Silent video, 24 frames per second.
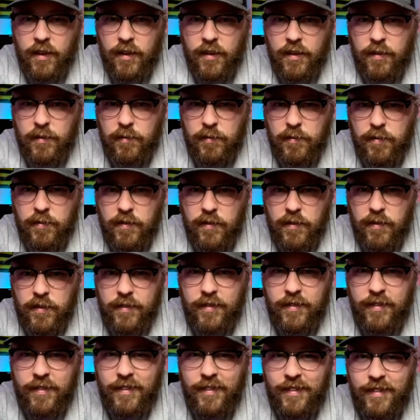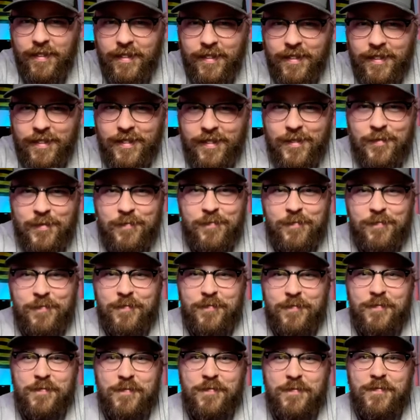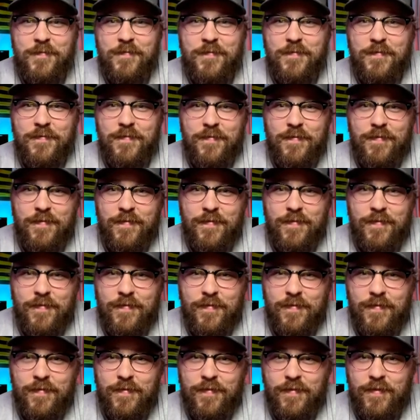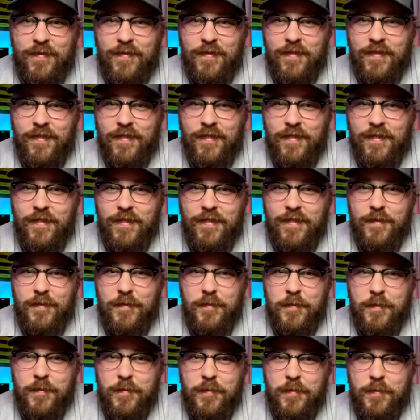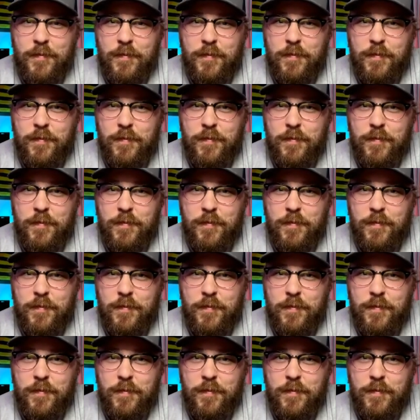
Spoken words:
(silent)